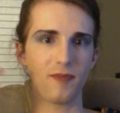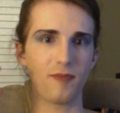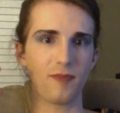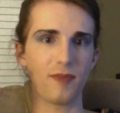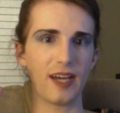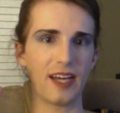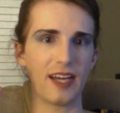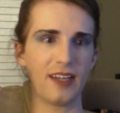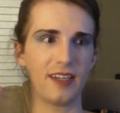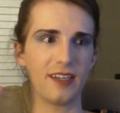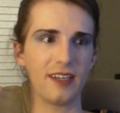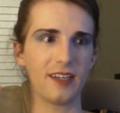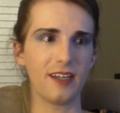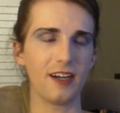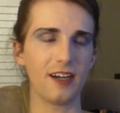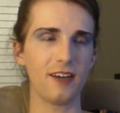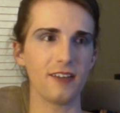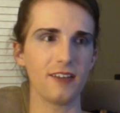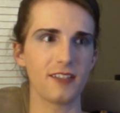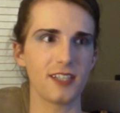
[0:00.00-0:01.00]
But
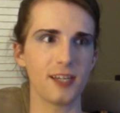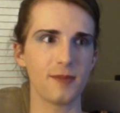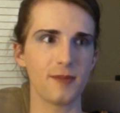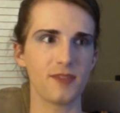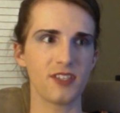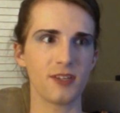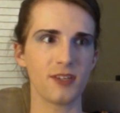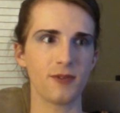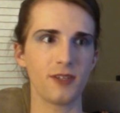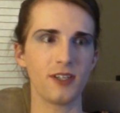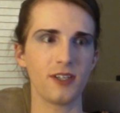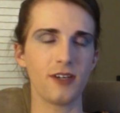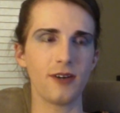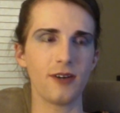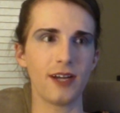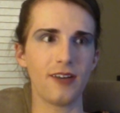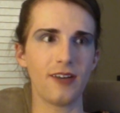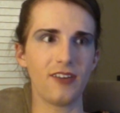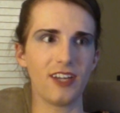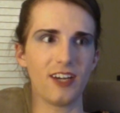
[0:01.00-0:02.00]
all the times I would go
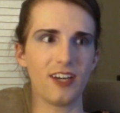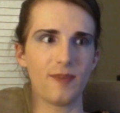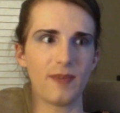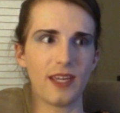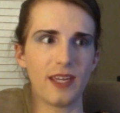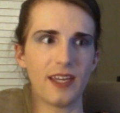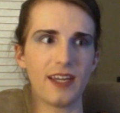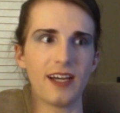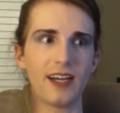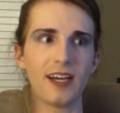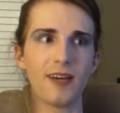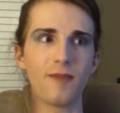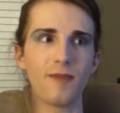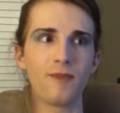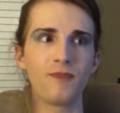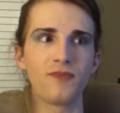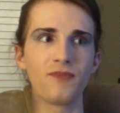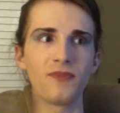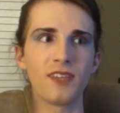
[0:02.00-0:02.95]
out not made up,